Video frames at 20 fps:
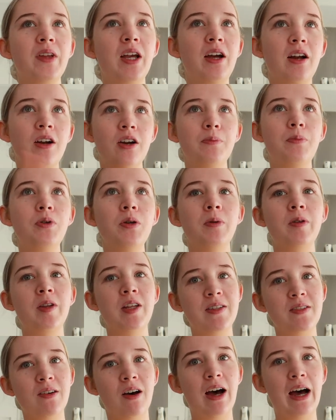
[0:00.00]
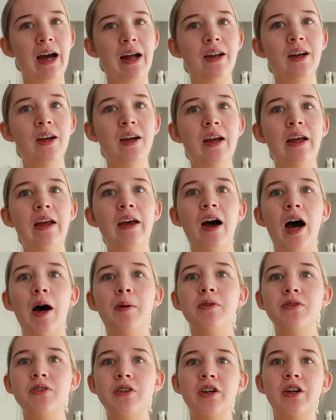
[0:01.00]
I'm gonna put them on their side. I'm
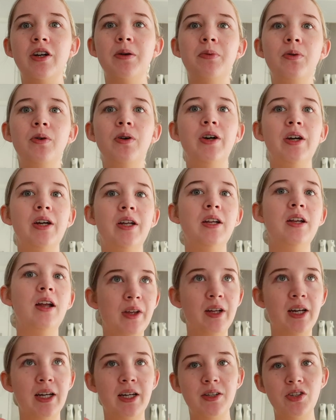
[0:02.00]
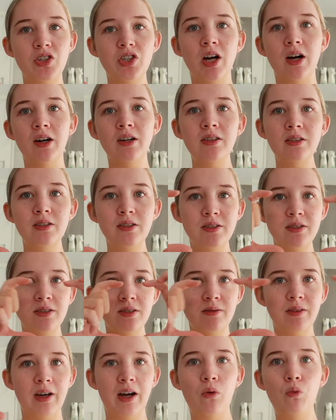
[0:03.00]
also gonna put like chunks,
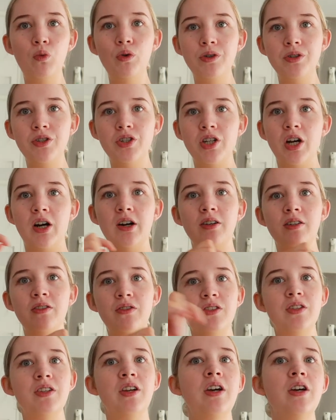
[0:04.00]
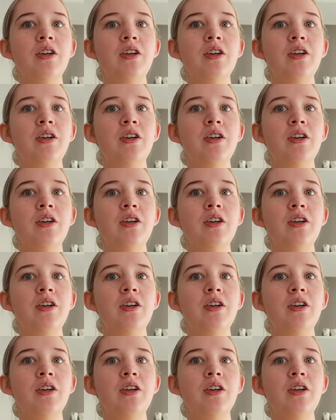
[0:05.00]
like wood chunks,